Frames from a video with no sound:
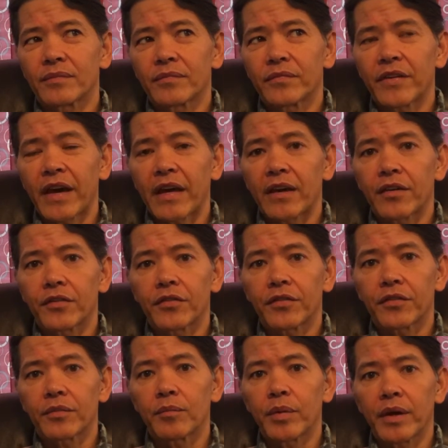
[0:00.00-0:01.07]
faddish,
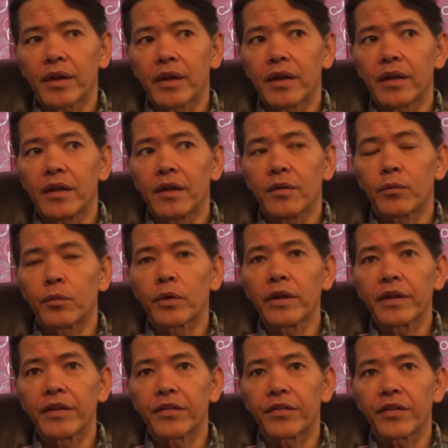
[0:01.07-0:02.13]
but it really
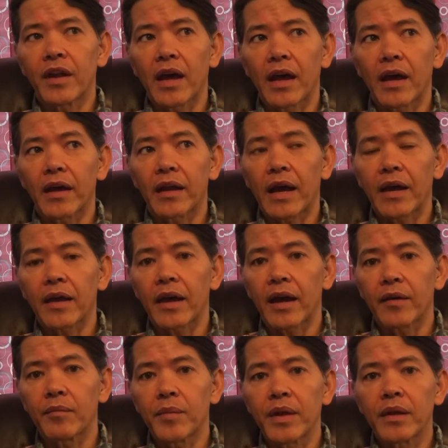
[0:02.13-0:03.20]
is not.
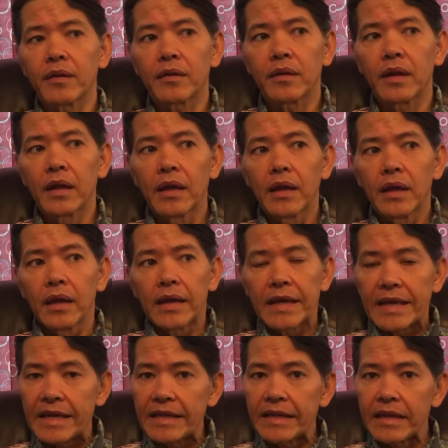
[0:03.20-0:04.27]
I've been
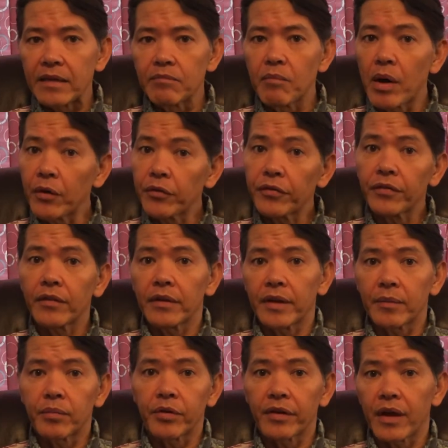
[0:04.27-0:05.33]
eating mostly,
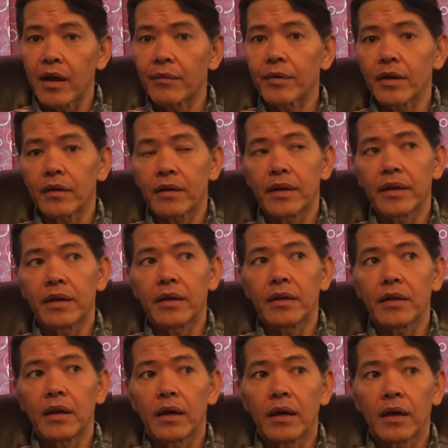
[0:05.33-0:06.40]
predominantly
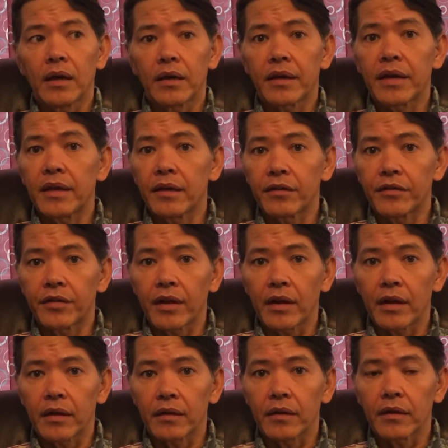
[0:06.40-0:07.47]

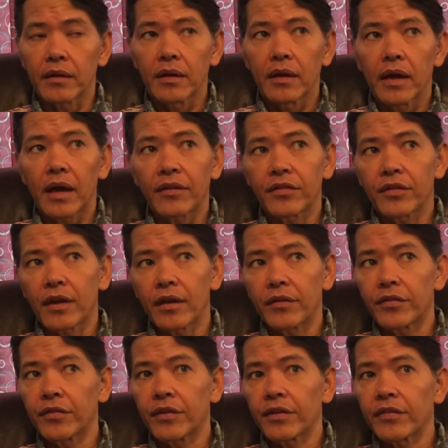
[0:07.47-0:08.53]
ketogenic. I'd say
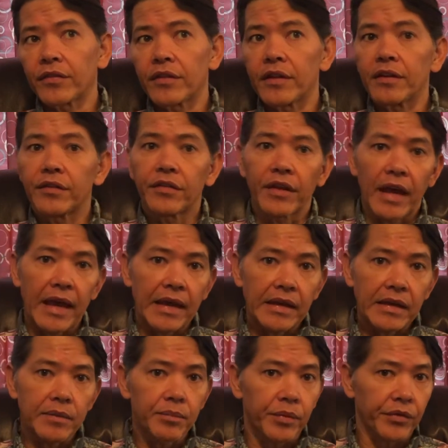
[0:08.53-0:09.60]
60 to
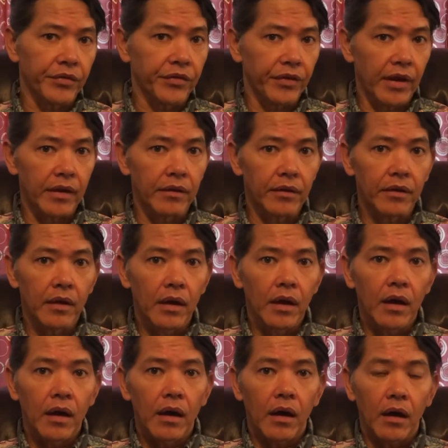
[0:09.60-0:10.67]
80%
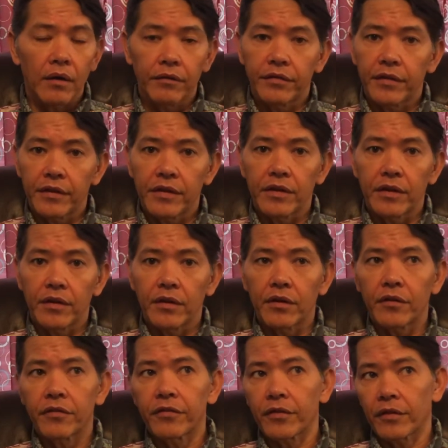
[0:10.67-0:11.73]
of the year
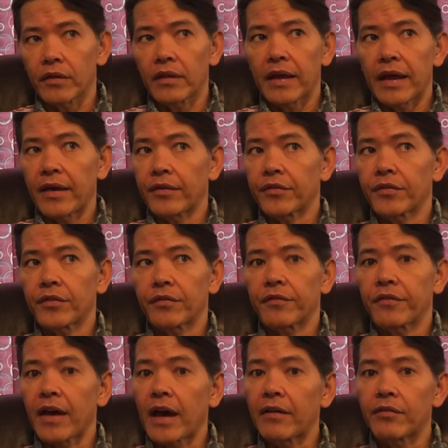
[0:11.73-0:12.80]
for the last
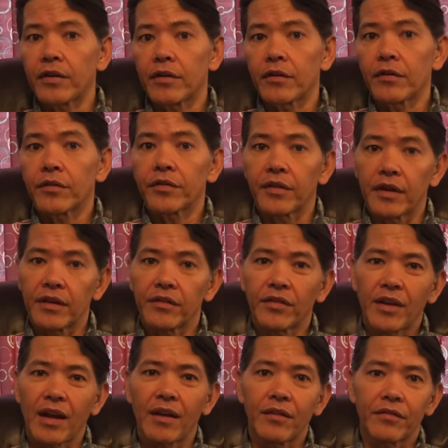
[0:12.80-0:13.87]
5 years. And it's
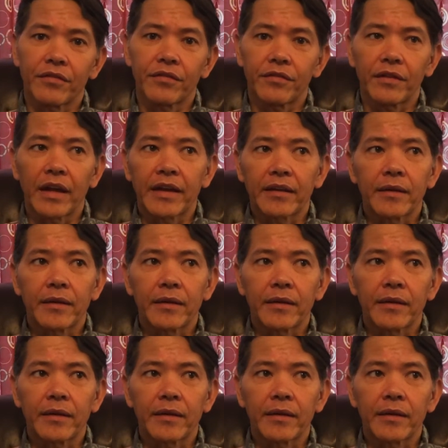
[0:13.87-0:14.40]
kind of like